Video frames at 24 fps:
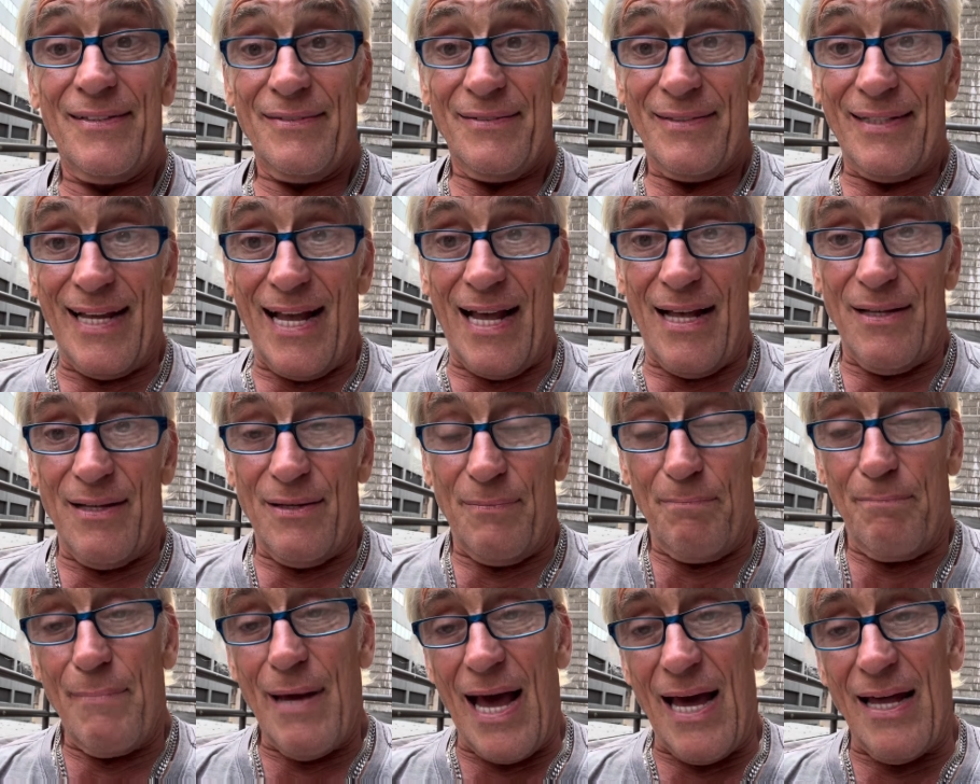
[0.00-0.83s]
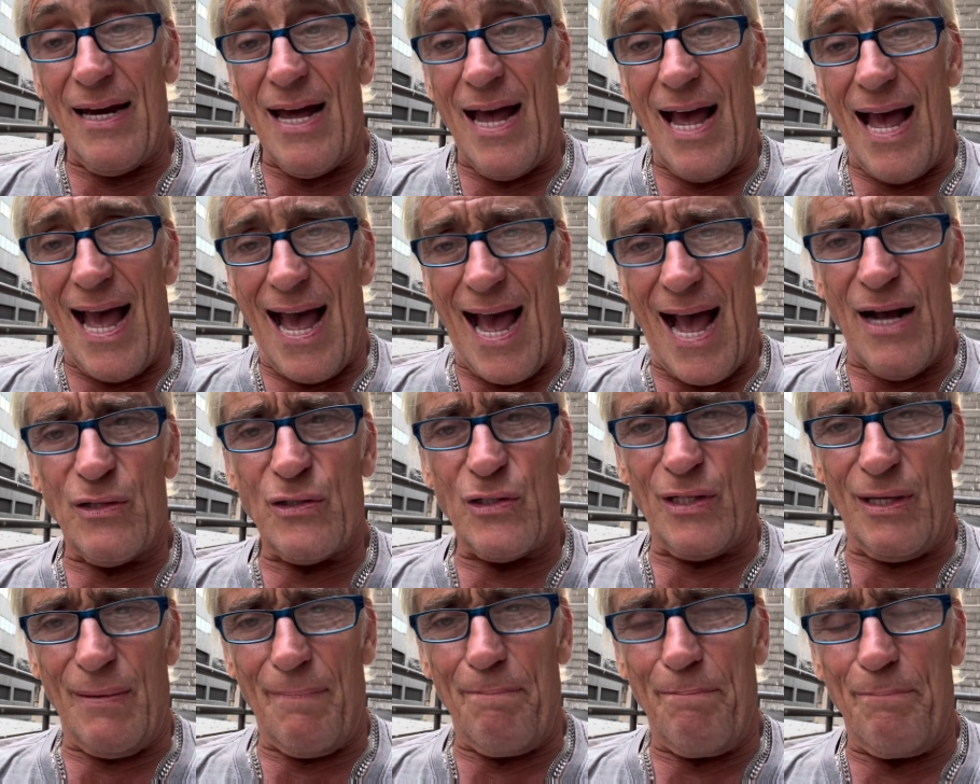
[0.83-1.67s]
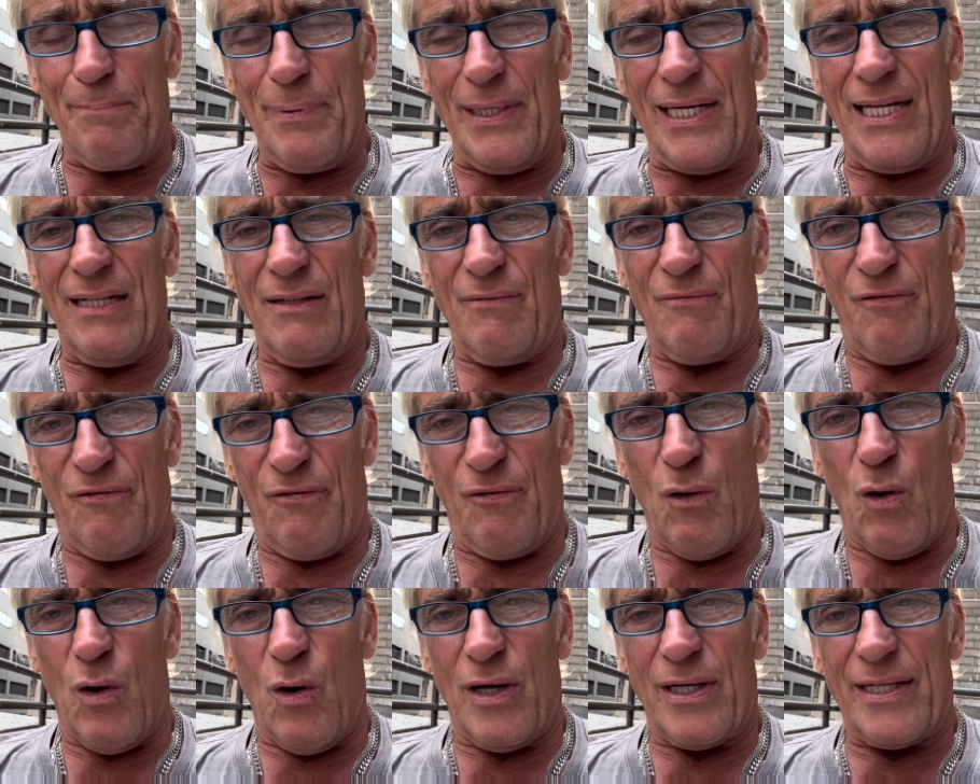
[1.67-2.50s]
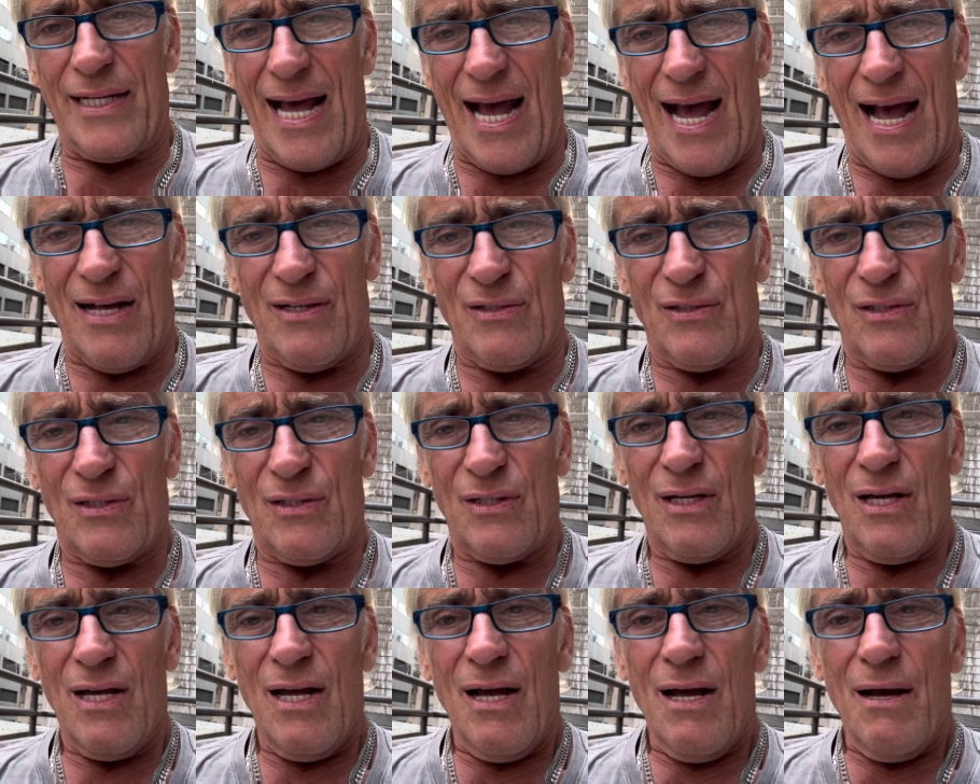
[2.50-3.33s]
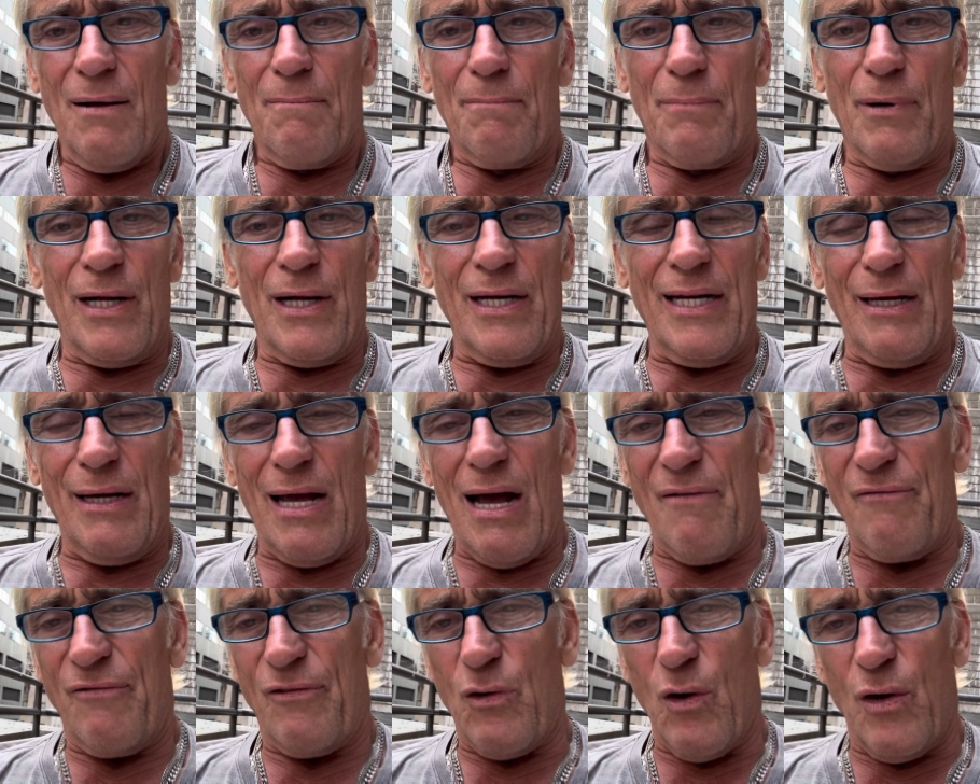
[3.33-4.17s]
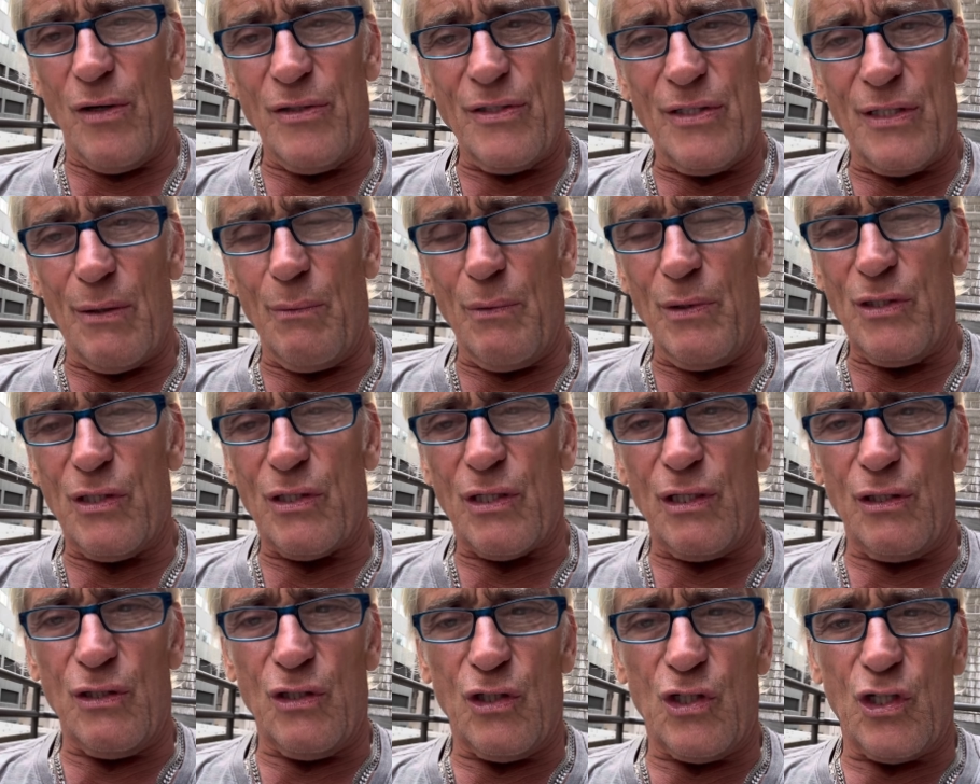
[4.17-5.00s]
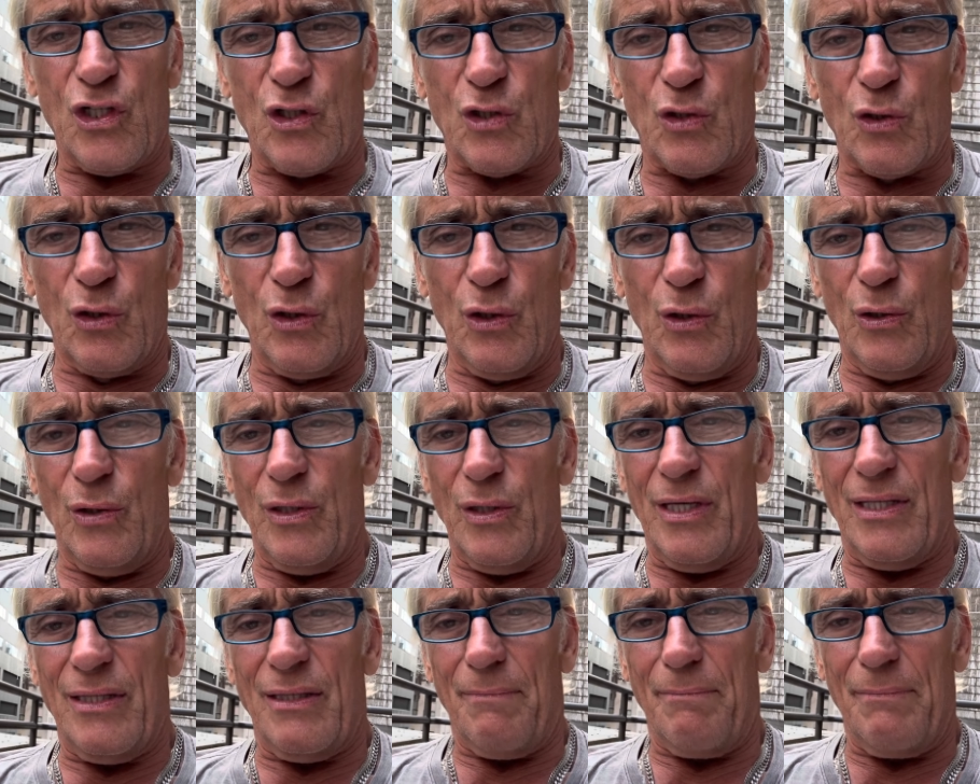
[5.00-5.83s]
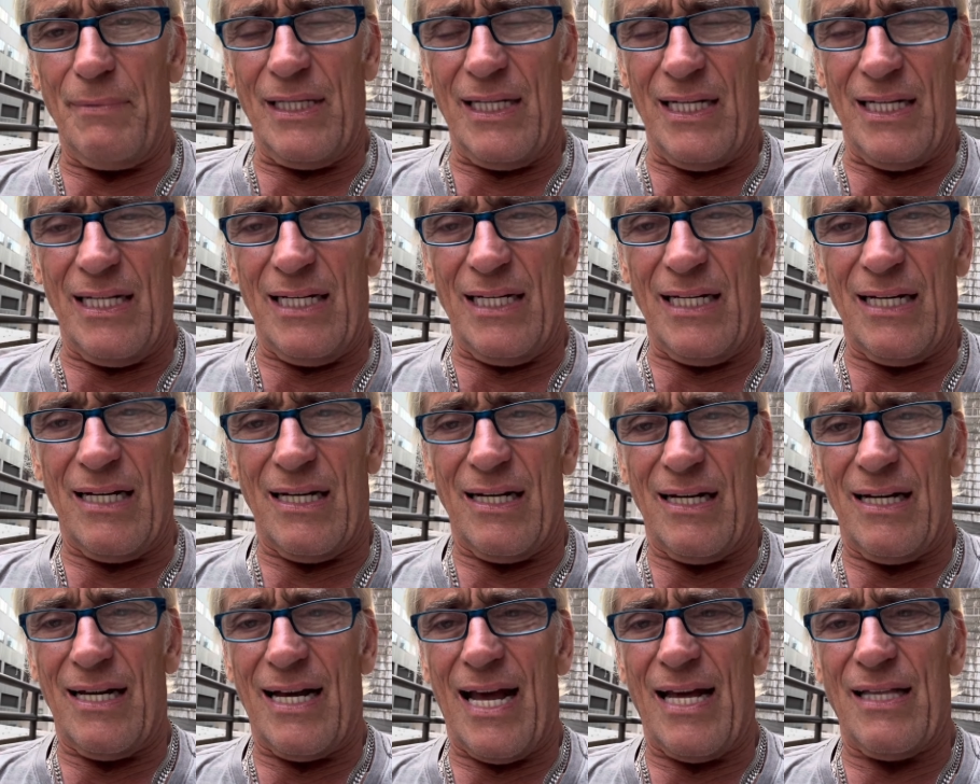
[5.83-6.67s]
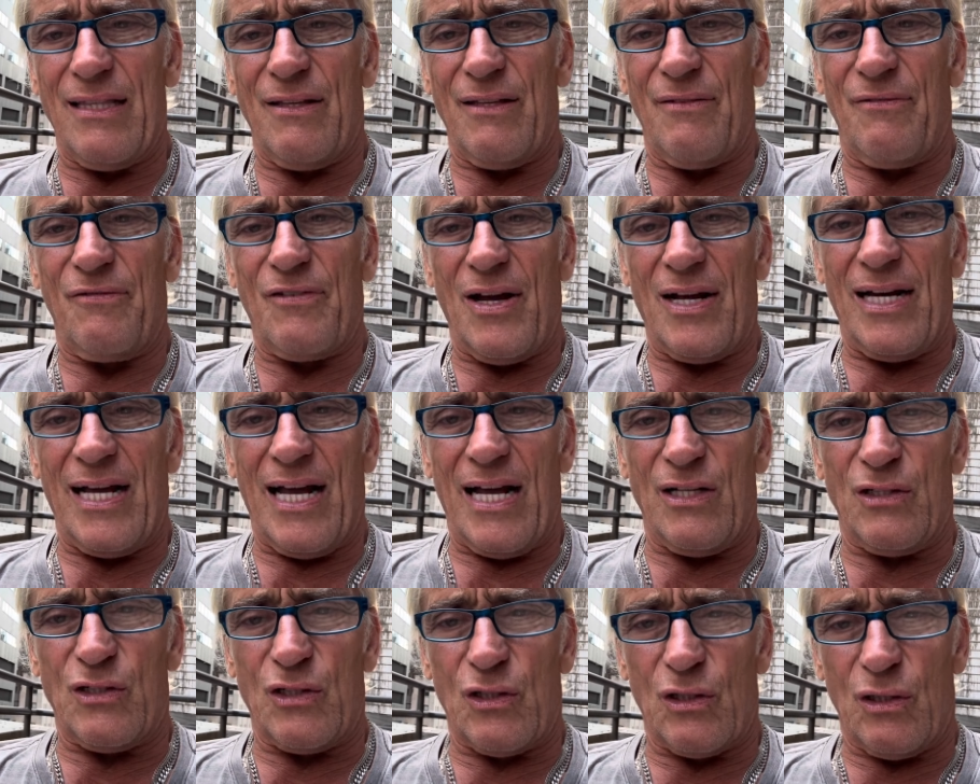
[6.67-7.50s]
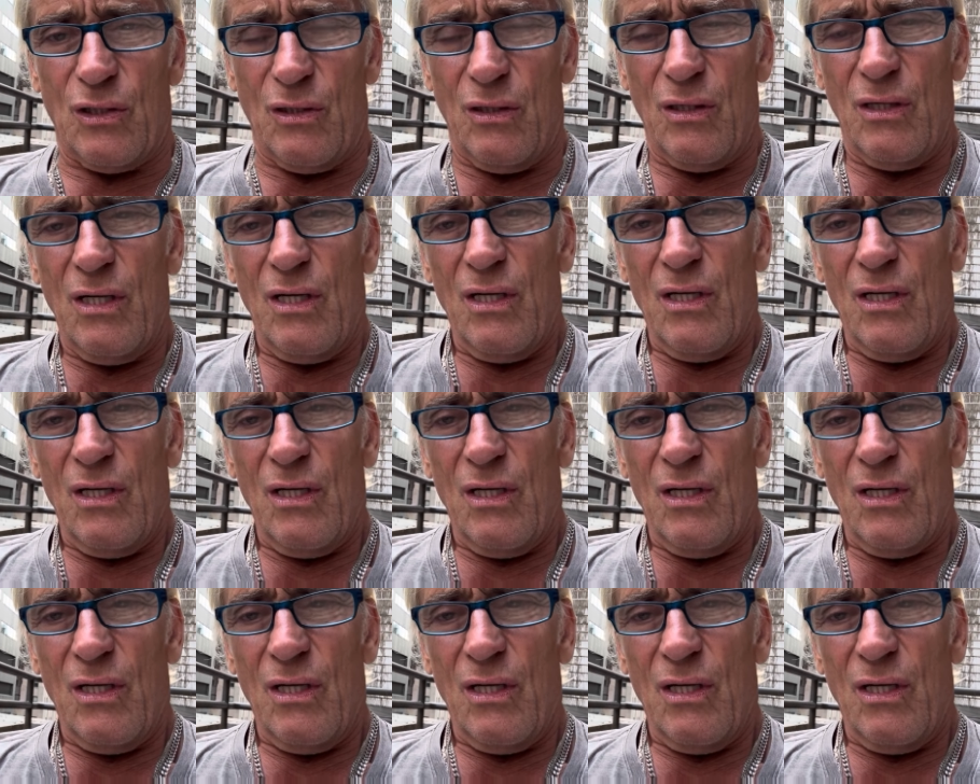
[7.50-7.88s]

Meta actually beat forecasts. But it was construed in the media and the financial,